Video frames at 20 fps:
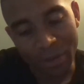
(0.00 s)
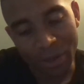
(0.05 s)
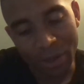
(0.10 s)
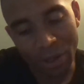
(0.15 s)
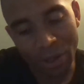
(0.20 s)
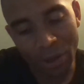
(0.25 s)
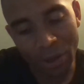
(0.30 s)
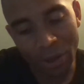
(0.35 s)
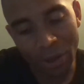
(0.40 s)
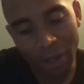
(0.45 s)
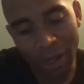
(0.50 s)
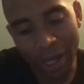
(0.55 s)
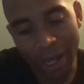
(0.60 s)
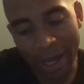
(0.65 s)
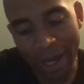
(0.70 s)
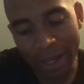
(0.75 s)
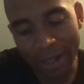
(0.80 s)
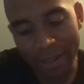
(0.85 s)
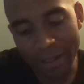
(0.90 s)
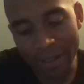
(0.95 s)
a
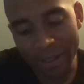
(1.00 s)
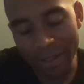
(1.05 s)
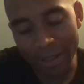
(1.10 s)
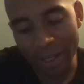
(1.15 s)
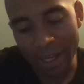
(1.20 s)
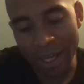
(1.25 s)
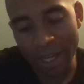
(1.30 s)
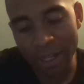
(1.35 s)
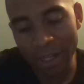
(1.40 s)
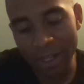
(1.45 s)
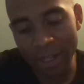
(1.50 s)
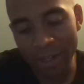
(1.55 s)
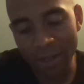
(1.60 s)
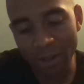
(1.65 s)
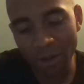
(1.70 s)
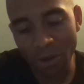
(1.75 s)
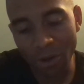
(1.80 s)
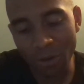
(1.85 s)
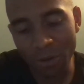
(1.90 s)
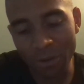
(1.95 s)
lot, and
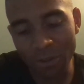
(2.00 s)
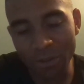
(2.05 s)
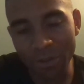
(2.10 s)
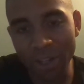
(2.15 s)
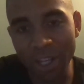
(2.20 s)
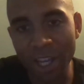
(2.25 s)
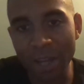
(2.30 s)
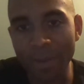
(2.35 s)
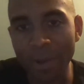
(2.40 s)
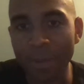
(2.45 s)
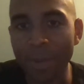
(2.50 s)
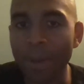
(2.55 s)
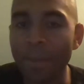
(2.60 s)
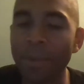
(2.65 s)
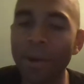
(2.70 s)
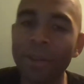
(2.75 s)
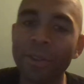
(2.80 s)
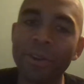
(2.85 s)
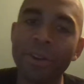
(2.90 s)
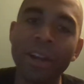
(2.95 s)
then always going to him about my
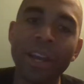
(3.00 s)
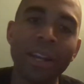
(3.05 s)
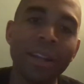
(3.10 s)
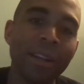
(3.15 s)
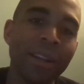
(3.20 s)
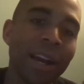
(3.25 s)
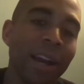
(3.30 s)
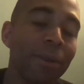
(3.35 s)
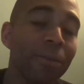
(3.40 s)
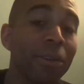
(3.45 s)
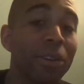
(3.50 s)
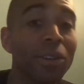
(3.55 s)
mother and not really